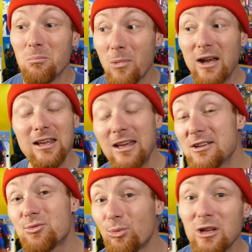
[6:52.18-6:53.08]
money
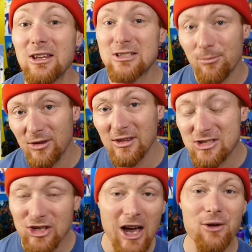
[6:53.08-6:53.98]
is really something that's
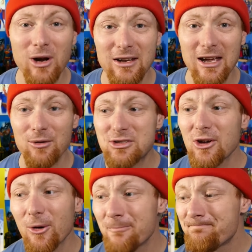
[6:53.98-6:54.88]
tight right now,
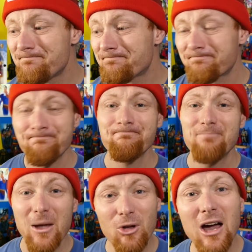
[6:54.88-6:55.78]
so
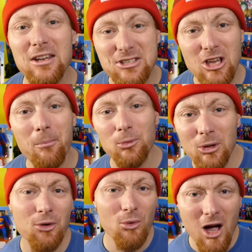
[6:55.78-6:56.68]
I'm kind of stuck
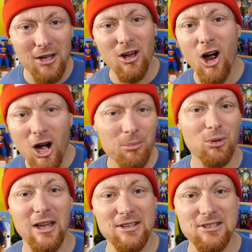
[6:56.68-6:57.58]
between a rock and a hard
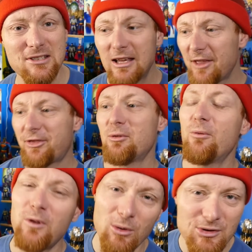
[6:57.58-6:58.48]
place. Get the
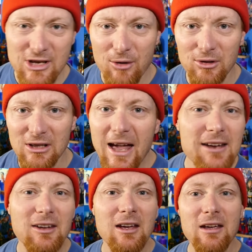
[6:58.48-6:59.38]
reviews out
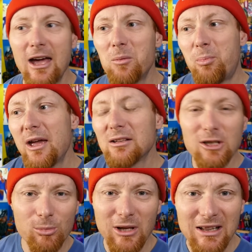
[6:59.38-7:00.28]
late and pay a
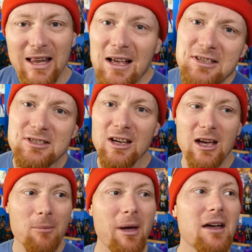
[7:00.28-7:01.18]
little bit less,
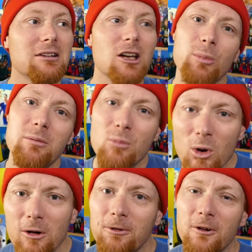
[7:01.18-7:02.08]
pay a little bit
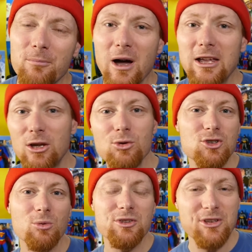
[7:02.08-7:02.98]
more from my
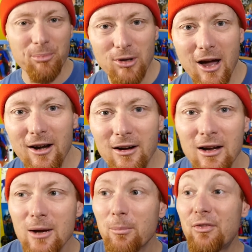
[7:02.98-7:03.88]
usual supplier,
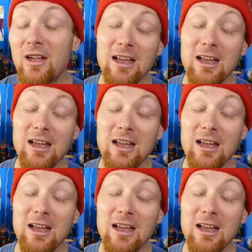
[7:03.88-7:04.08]
but then